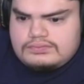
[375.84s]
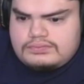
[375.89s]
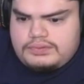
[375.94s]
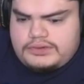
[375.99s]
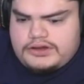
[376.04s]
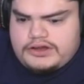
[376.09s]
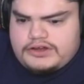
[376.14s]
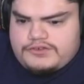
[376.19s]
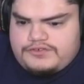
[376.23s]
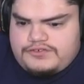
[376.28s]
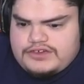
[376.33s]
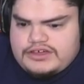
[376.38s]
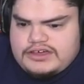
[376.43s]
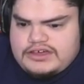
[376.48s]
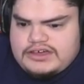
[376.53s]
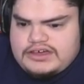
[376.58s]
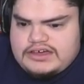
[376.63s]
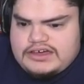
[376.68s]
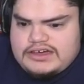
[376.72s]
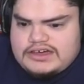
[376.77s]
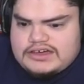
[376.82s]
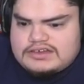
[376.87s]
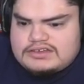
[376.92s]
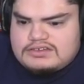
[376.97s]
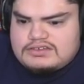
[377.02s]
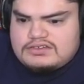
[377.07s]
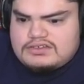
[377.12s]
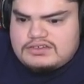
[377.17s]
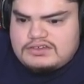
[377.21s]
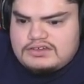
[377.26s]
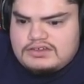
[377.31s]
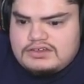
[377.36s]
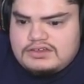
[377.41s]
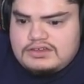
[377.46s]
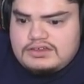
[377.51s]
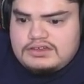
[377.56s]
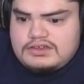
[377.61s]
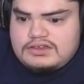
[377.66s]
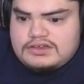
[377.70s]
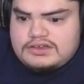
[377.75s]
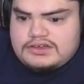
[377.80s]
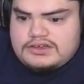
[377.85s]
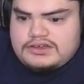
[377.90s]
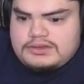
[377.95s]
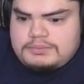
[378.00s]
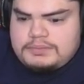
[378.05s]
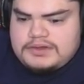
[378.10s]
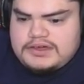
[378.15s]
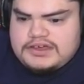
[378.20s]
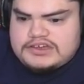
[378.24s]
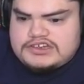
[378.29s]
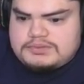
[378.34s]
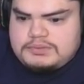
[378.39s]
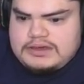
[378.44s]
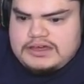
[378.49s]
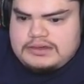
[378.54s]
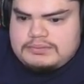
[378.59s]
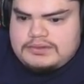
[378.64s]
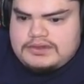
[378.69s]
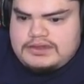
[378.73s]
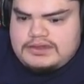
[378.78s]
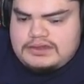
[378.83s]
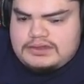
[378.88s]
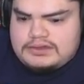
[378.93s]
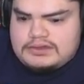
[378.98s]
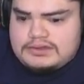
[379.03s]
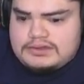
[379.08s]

Perfect. Good pitch, baby.